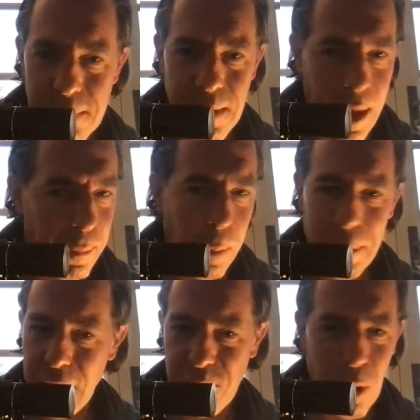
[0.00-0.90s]
I'm not
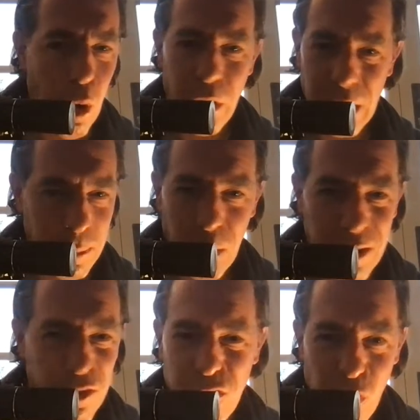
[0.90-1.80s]
Piers Morgan. I'm not
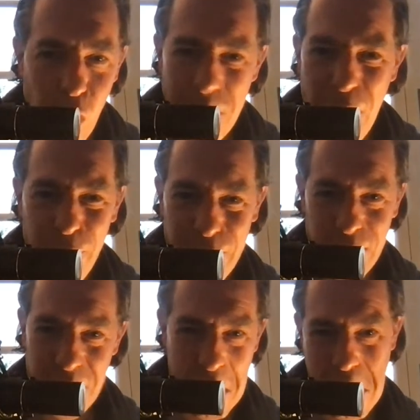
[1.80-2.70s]
going to storm off and
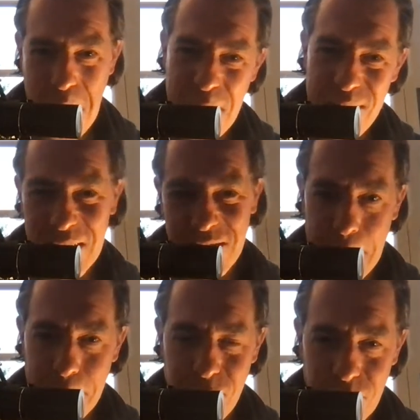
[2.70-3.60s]
go, oh, I'm having a
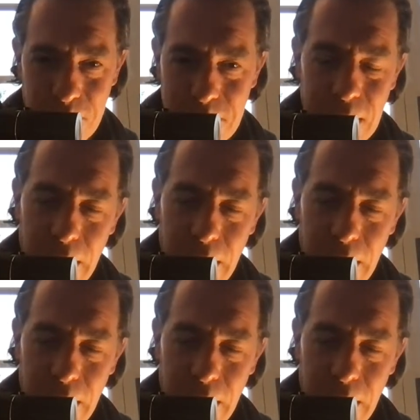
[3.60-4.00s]
tantrum.